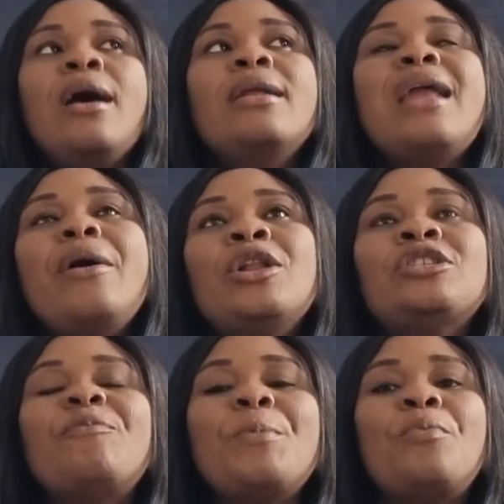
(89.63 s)
Now, a lot
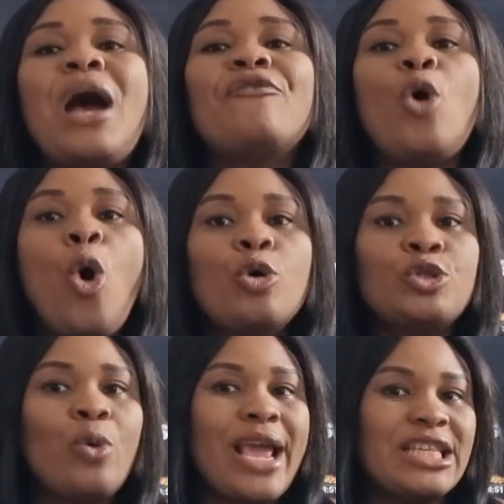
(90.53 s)
of people have
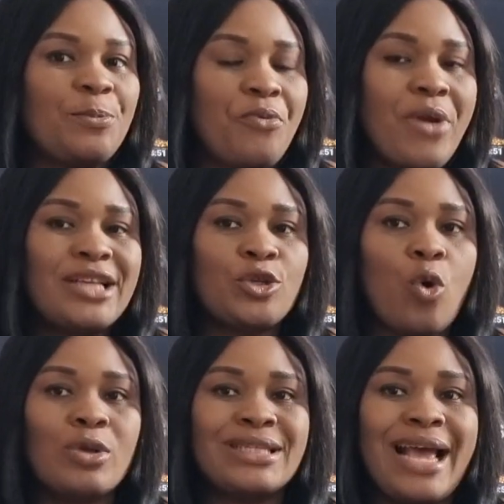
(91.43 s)
also expressed
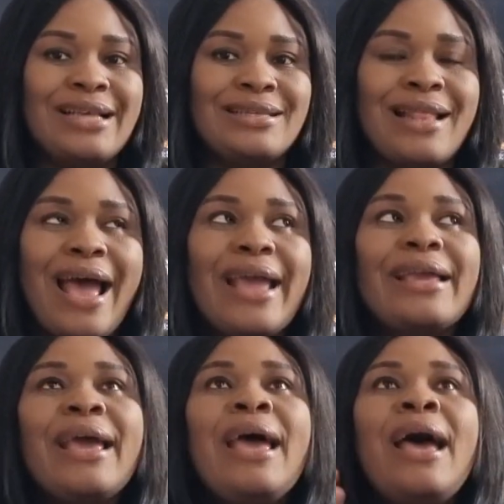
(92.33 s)
concerns like,